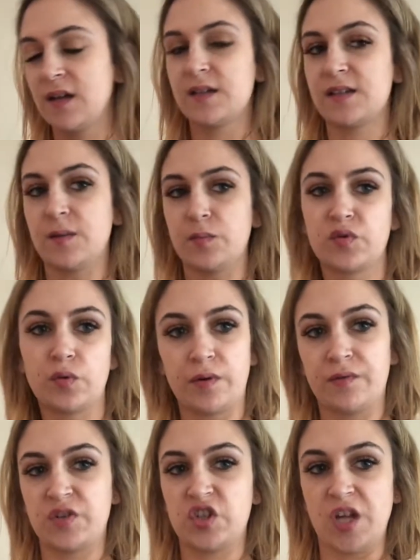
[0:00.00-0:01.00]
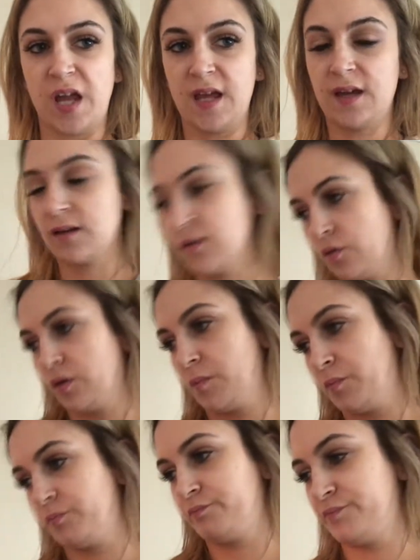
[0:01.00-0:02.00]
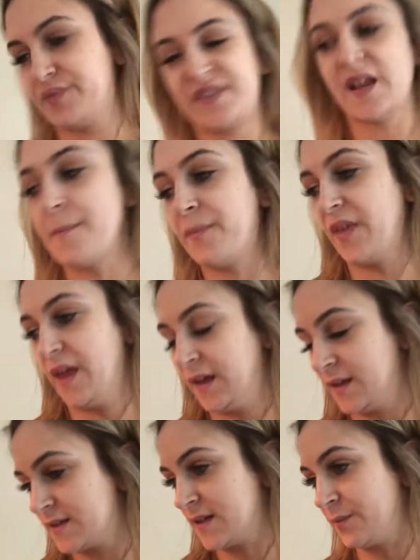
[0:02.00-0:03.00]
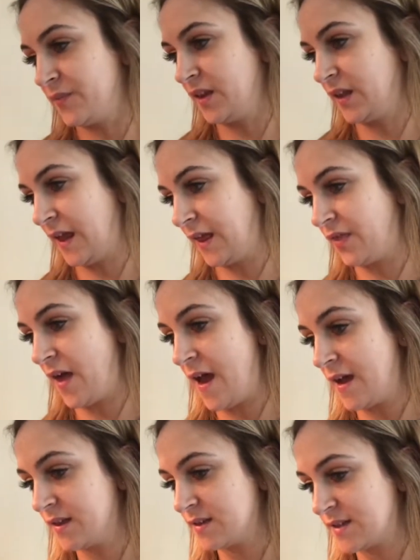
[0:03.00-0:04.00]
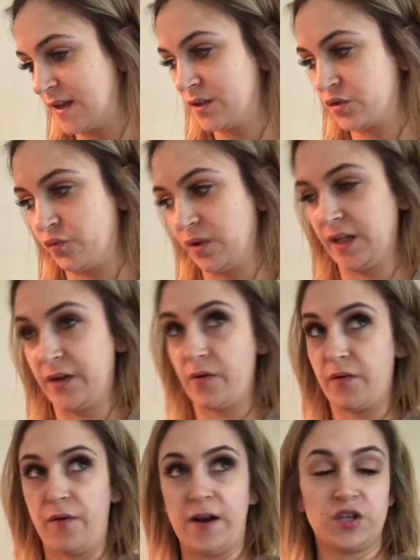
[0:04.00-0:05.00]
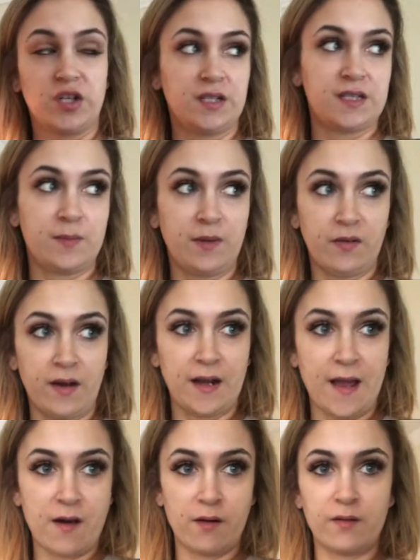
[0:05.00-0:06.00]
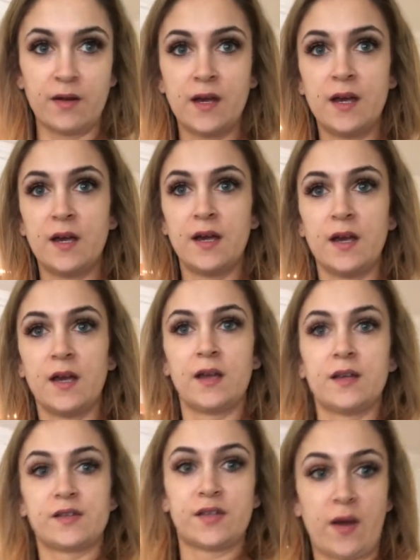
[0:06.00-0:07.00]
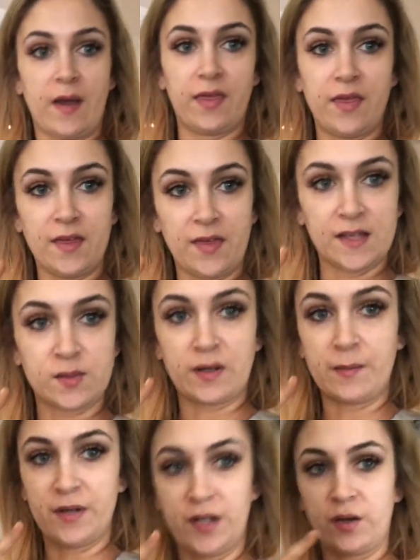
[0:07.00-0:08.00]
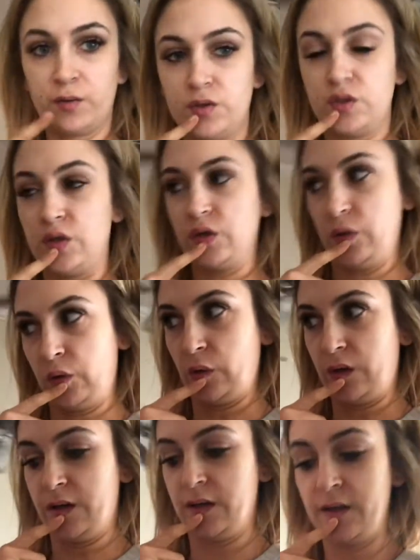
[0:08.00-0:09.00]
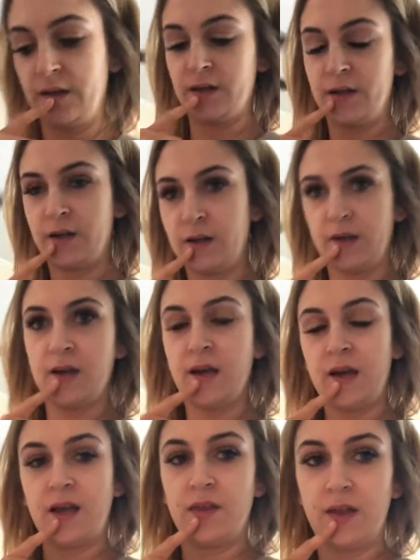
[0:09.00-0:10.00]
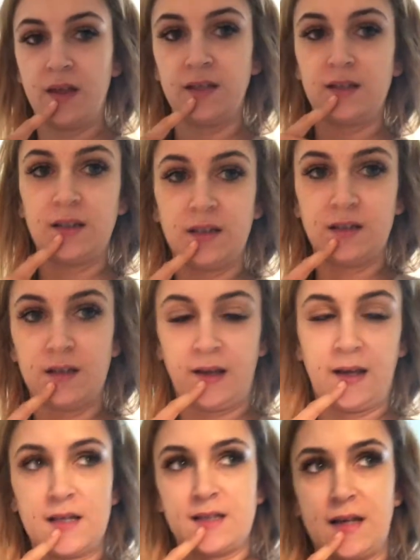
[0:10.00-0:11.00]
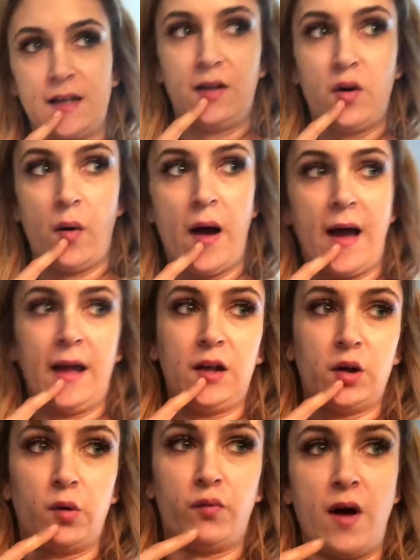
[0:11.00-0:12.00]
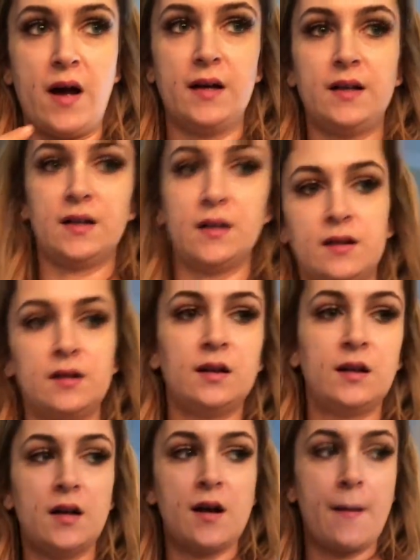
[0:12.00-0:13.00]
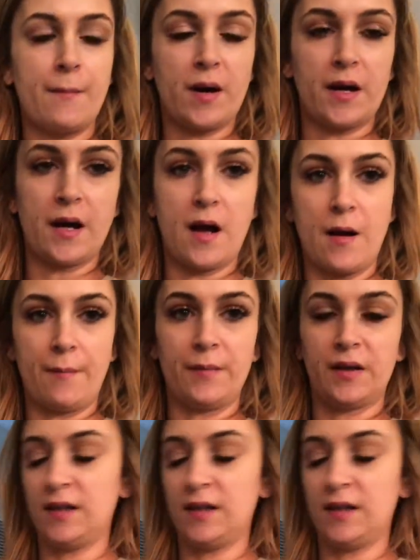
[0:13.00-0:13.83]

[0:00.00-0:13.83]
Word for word: some sort of shake or something, something like that. Sounds really refreshing to me right now. So I think that's what I'm gonna go do. And then, like I said, go hike or run. But um,